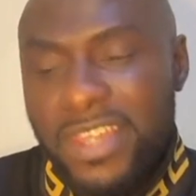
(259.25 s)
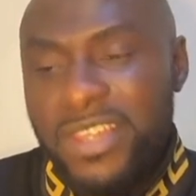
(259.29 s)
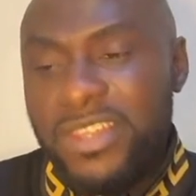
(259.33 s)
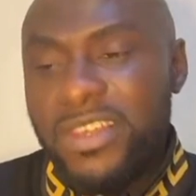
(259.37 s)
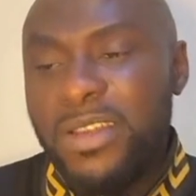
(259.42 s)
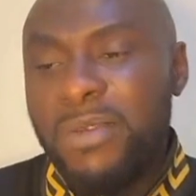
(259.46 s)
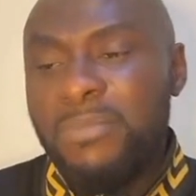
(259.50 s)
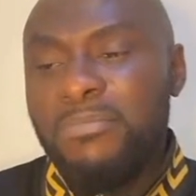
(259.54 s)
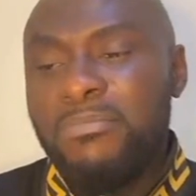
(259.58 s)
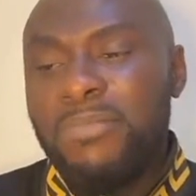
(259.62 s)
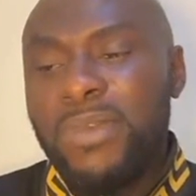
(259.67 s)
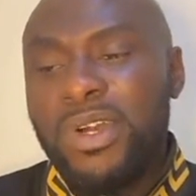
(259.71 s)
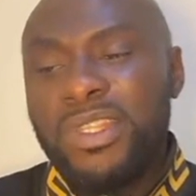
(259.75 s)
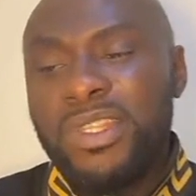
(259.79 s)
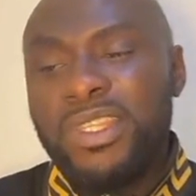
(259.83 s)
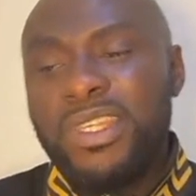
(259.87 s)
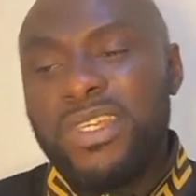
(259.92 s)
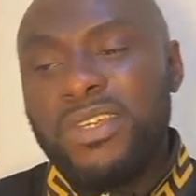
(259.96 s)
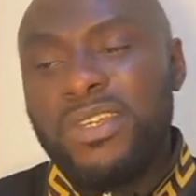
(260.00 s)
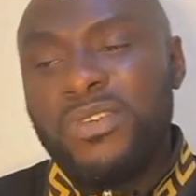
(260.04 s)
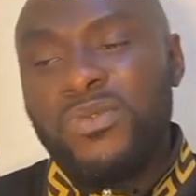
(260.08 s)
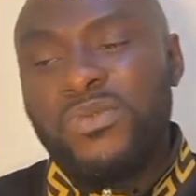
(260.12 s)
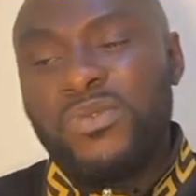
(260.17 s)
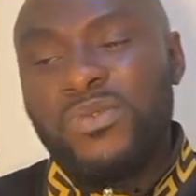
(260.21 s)
Your
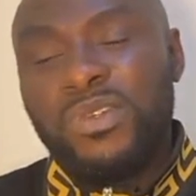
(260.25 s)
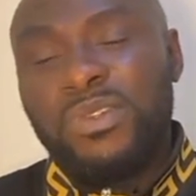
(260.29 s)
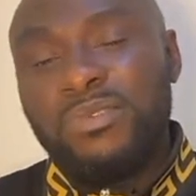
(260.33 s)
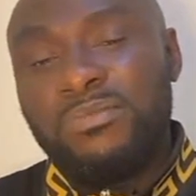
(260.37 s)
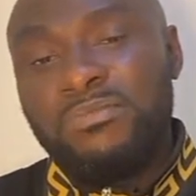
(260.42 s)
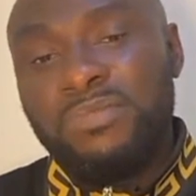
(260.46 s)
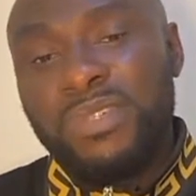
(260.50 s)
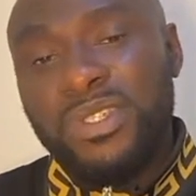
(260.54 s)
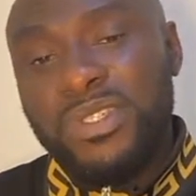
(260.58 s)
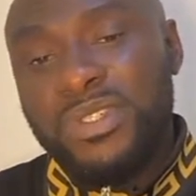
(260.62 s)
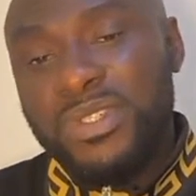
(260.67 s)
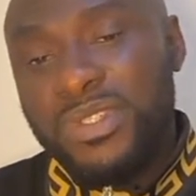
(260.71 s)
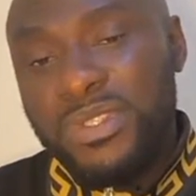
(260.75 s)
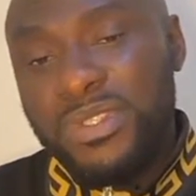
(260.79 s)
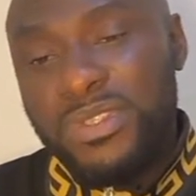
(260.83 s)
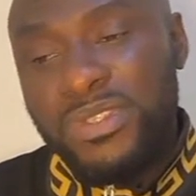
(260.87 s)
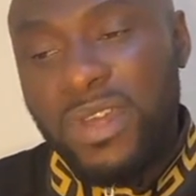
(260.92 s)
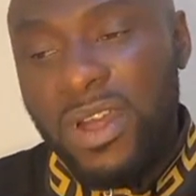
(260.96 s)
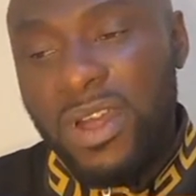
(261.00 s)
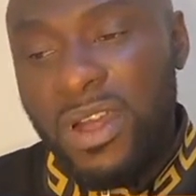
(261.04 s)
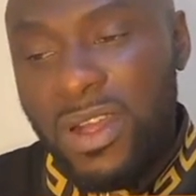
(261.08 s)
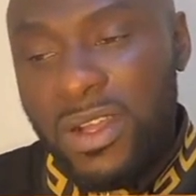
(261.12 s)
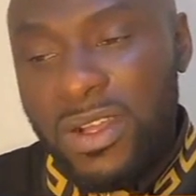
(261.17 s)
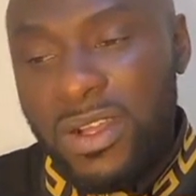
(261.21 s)
money will be
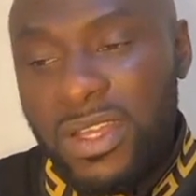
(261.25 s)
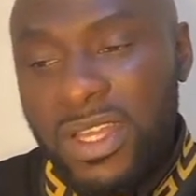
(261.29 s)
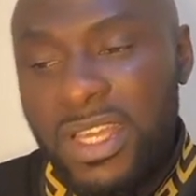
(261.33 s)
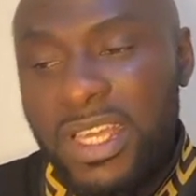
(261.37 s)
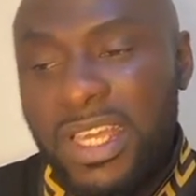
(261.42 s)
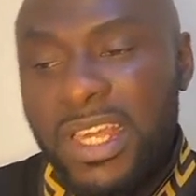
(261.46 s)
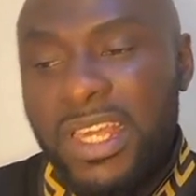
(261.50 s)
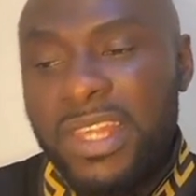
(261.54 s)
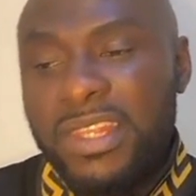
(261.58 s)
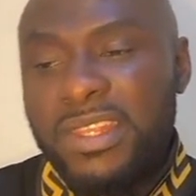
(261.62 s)
stuck.